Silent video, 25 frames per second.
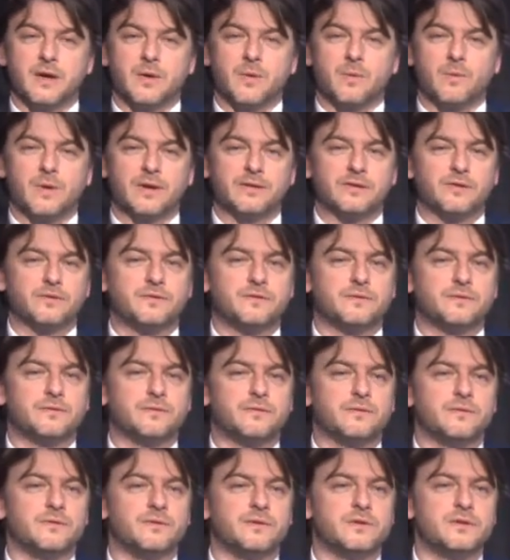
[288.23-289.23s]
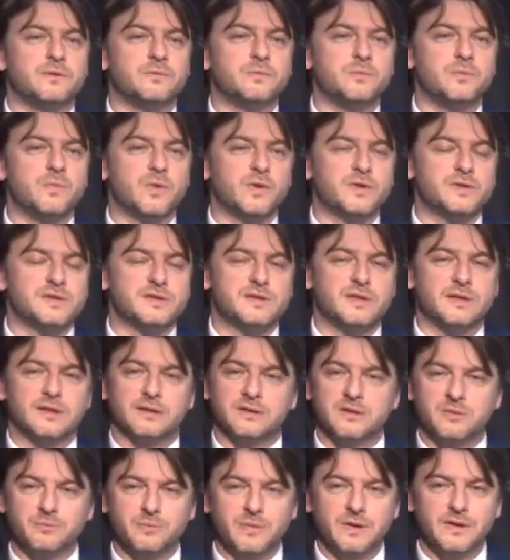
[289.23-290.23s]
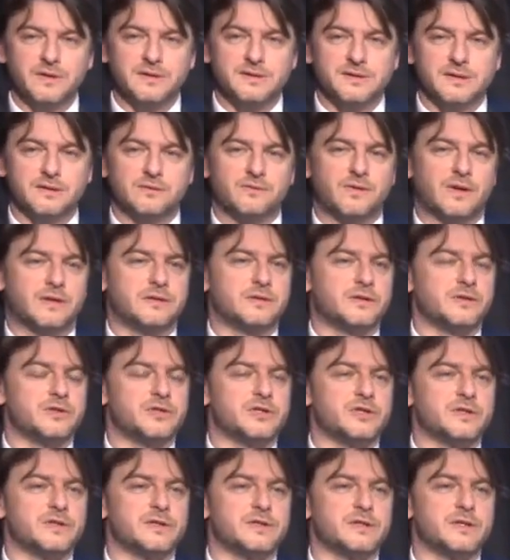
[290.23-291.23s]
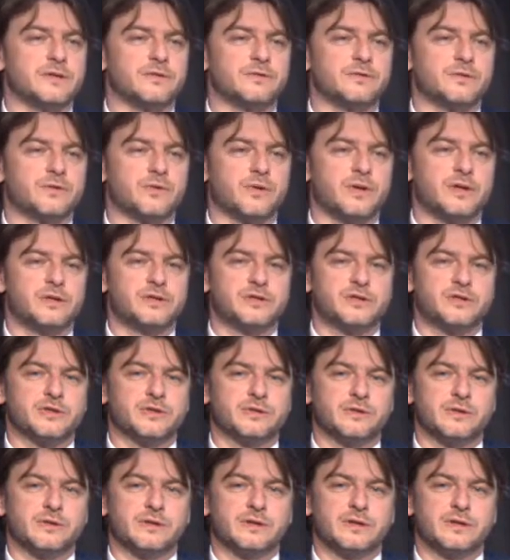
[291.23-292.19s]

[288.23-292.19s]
one of the most and the biggest advantages of Croatia